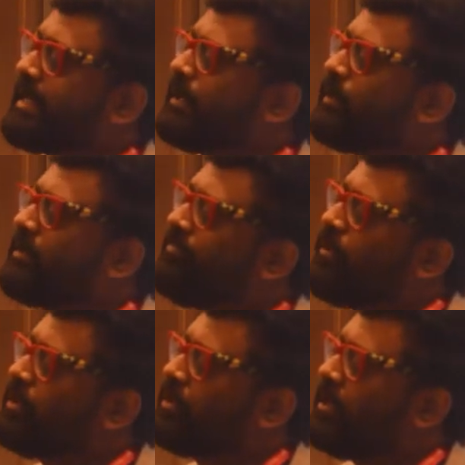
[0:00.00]
they cannot
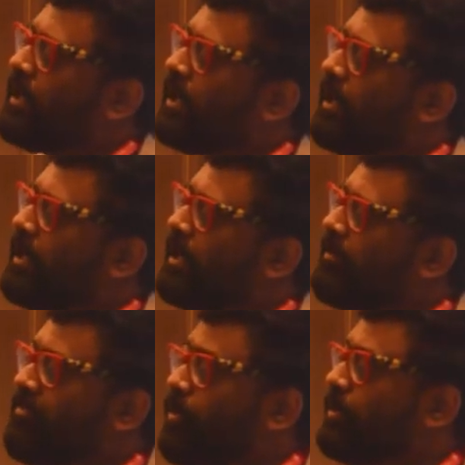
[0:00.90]
afford
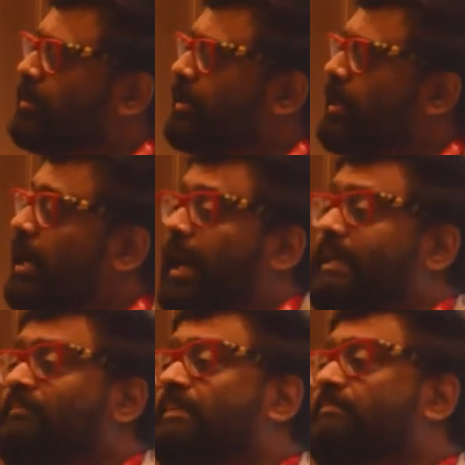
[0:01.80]
a phone.
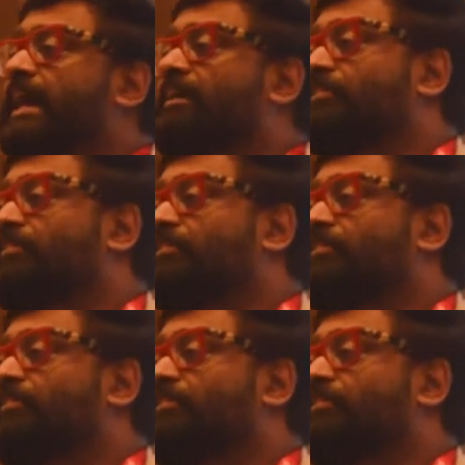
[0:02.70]
And even if they